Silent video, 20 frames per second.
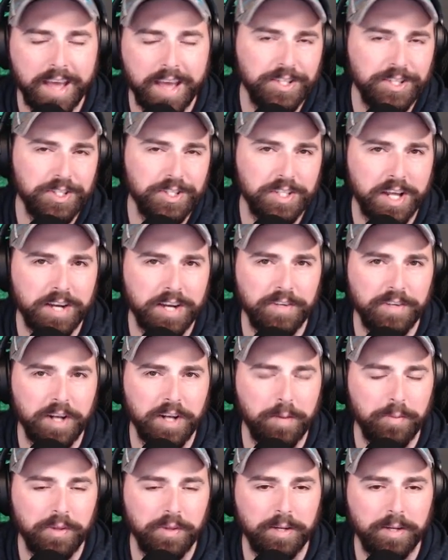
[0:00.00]
It's just kind of a
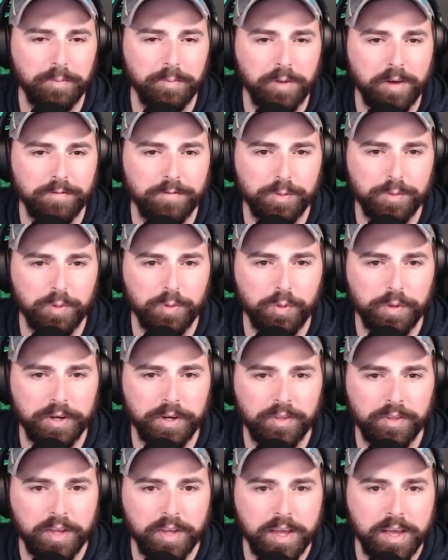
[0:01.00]
number that I'm comfortable
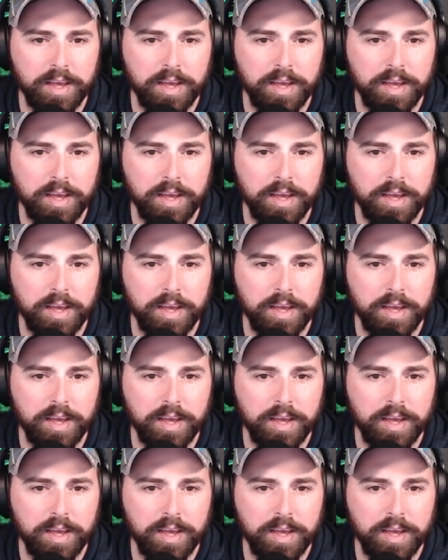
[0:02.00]
with.